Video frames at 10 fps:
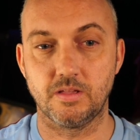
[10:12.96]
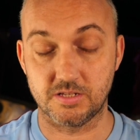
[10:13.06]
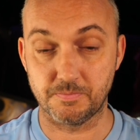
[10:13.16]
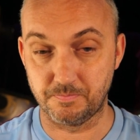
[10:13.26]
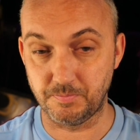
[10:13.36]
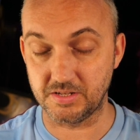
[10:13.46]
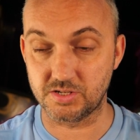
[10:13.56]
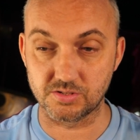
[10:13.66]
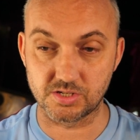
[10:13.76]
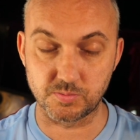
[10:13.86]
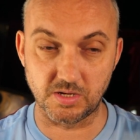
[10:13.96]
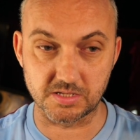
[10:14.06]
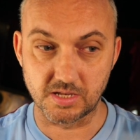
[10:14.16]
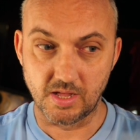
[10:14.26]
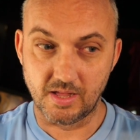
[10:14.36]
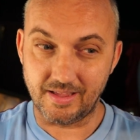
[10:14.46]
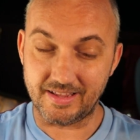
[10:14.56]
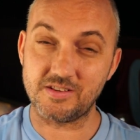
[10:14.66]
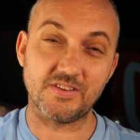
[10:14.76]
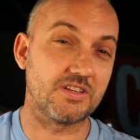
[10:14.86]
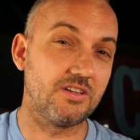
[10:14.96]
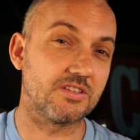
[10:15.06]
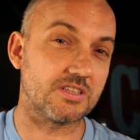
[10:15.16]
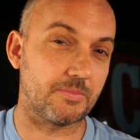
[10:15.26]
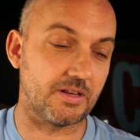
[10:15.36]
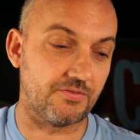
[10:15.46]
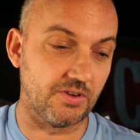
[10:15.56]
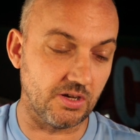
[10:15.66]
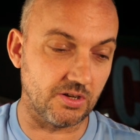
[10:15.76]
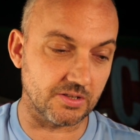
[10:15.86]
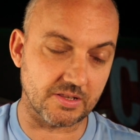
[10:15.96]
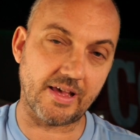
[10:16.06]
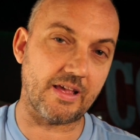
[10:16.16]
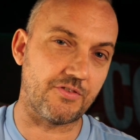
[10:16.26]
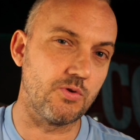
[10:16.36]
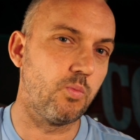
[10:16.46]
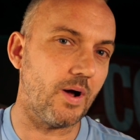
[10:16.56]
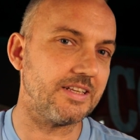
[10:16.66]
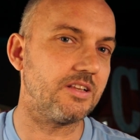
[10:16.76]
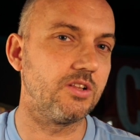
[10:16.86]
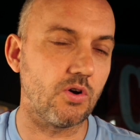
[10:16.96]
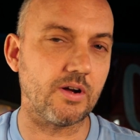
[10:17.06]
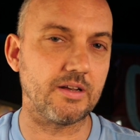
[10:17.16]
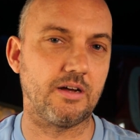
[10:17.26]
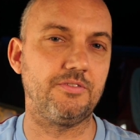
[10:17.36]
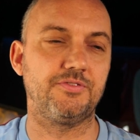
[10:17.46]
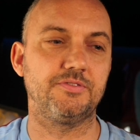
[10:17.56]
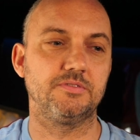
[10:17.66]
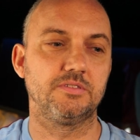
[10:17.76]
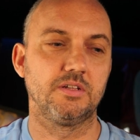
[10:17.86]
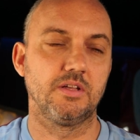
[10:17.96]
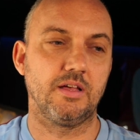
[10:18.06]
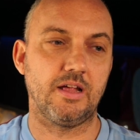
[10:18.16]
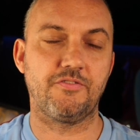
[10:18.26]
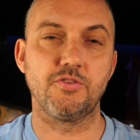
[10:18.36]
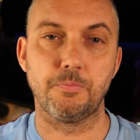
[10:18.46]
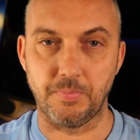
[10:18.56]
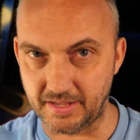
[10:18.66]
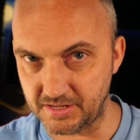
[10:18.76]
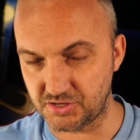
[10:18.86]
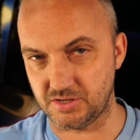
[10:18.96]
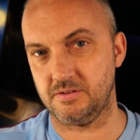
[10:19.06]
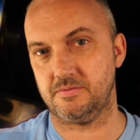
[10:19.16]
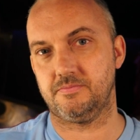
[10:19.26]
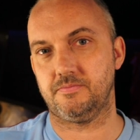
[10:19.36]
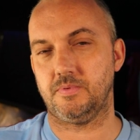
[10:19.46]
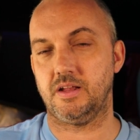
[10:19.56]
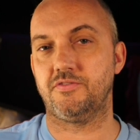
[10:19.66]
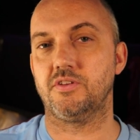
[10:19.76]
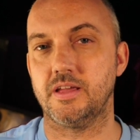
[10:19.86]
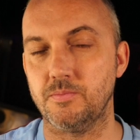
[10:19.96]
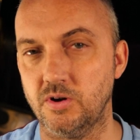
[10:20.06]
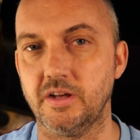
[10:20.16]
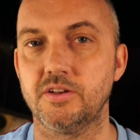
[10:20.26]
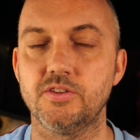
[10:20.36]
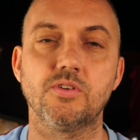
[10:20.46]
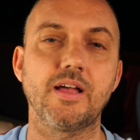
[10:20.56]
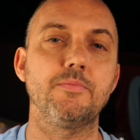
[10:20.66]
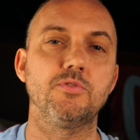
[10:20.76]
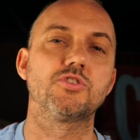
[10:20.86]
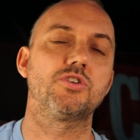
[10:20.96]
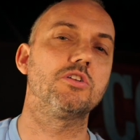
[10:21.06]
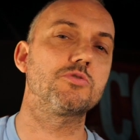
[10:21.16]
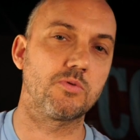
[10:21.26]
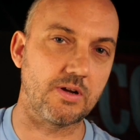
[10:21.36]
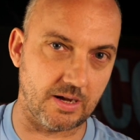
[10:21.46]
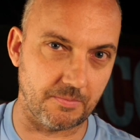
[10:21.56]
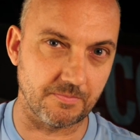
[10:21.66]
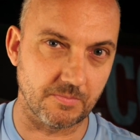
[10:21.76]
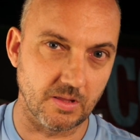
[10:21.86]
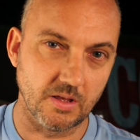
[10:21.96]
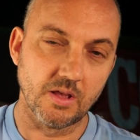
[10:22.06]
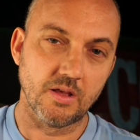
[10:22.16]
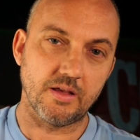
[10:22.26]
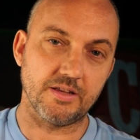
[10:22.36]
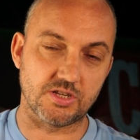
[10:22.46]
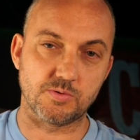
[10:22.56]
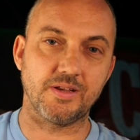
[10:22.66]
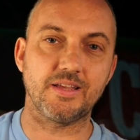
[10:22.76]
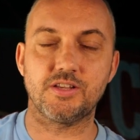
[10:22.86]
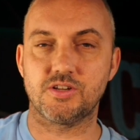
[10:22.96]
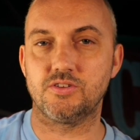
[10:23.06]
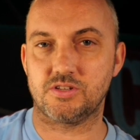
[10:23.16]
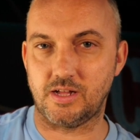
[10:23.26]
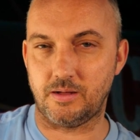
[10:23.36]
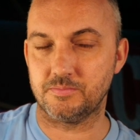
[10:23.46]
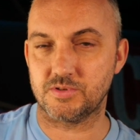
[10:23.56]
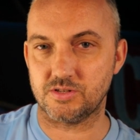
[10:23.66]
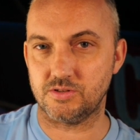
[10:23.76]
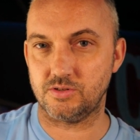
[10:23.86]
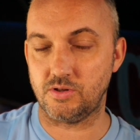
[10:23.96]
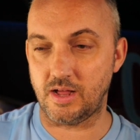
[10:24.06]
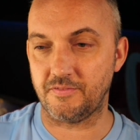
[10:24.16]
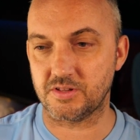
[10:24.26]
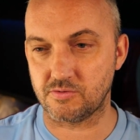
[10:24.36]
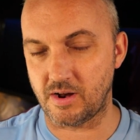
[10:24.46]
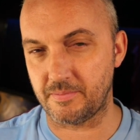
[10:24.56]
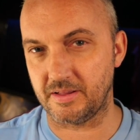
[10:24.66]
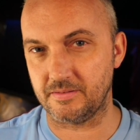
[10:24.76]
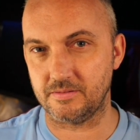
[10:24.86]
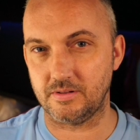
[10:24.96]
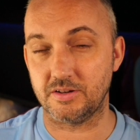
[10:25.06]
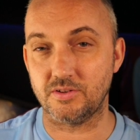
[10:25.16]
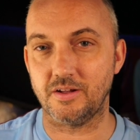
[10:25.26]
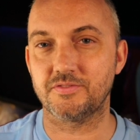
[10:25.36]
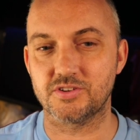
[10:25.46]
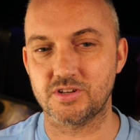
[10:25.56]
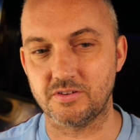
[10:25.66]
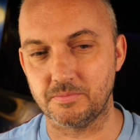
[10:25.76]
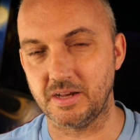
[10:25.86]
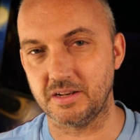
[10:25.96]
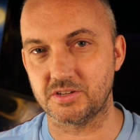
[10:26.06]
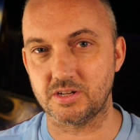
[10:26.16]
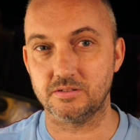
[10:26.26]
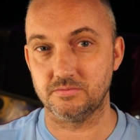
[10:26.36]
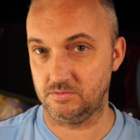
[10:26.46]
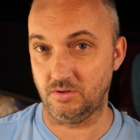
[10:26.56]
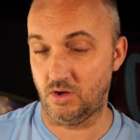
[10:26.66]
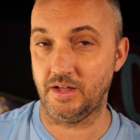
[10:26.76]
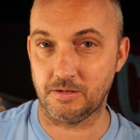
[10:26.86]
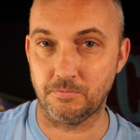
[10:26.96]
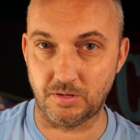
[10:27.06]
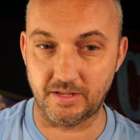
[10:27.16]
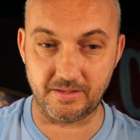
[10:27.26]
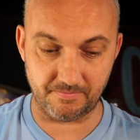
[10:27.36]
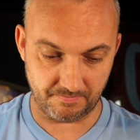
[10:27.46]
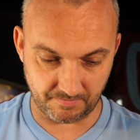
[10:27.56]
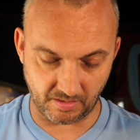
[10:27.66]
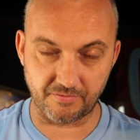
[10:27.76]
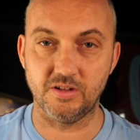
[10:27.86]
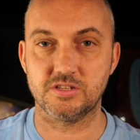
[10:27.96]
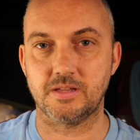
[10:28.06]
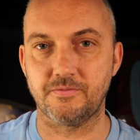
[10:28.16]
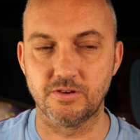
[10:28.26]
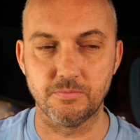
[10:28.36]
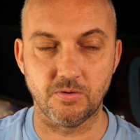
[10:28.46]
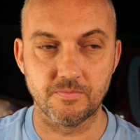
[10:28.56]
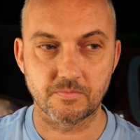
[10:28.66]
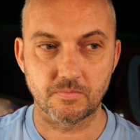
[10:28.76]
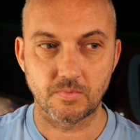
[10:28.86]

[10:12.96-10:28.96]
These are Ben Johnson's words. He said, I've actually learned something. I've learned that if you wait long enough, and if you're patient, and if you keep working at your game, your chance will come. It's just when that chance comes, you have to grab it, and you have to show the manager, I can play first team football.